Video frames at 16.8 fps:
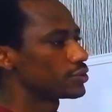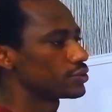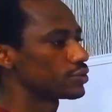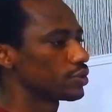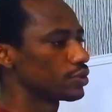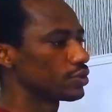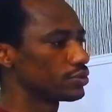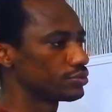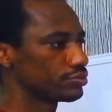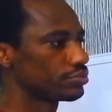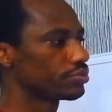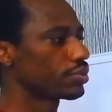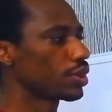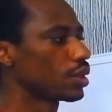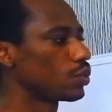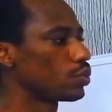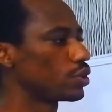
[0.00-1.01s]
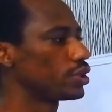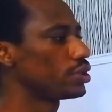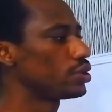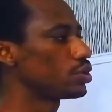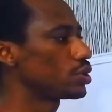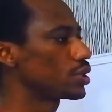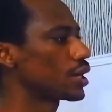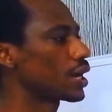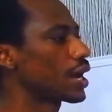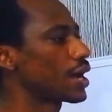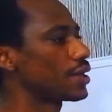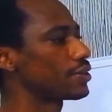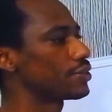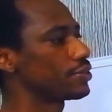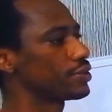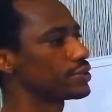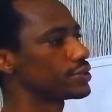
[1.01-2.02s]
so we look
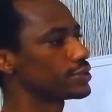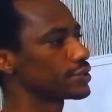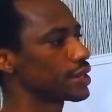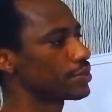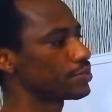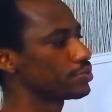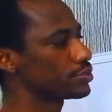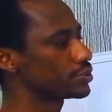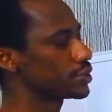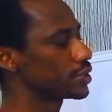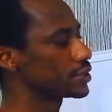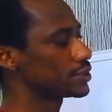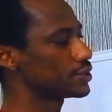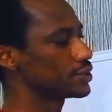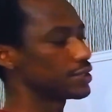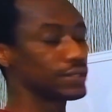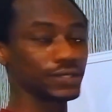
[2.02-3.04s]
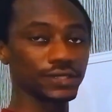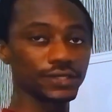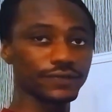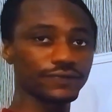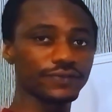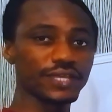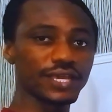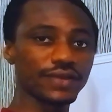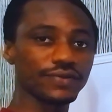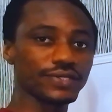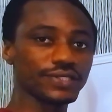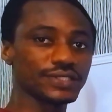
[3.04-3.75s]
at the samples and see if there